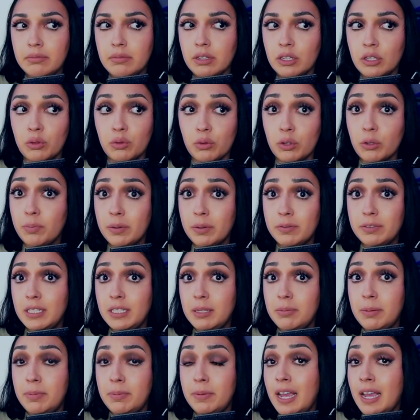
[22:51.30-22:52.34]
group of
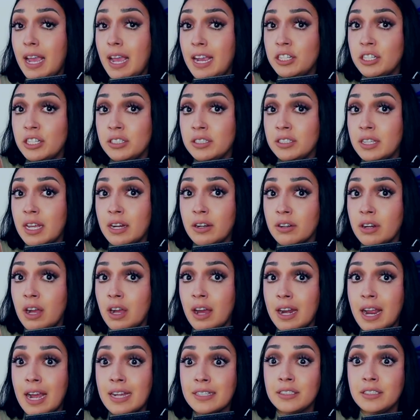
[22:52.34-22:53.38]
CBP agents that are
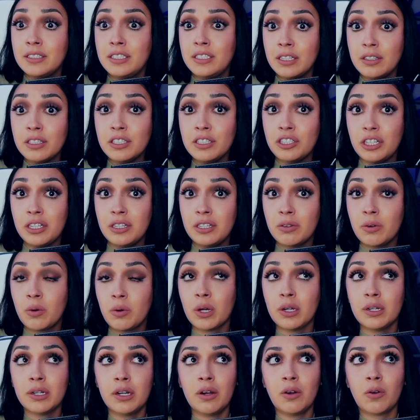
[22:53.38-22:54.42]
not as diligent
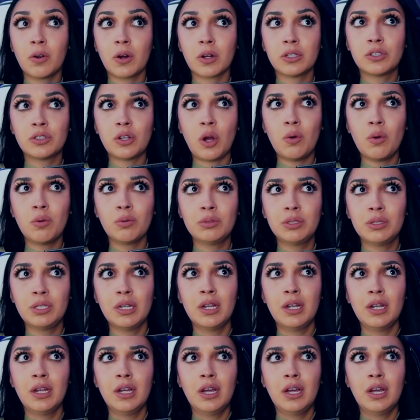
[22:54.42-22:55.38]
or don't